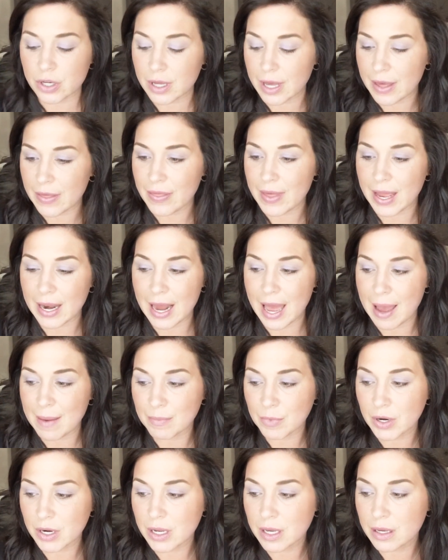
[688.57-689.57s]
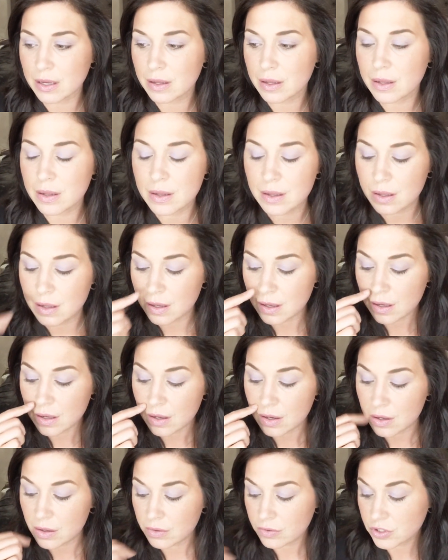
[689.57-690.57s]
And then I'm gonna
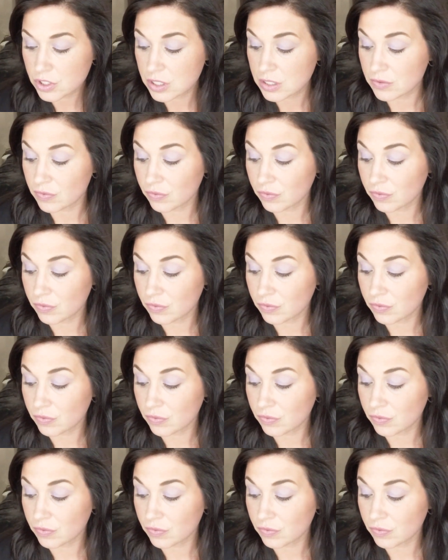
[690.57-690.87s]
just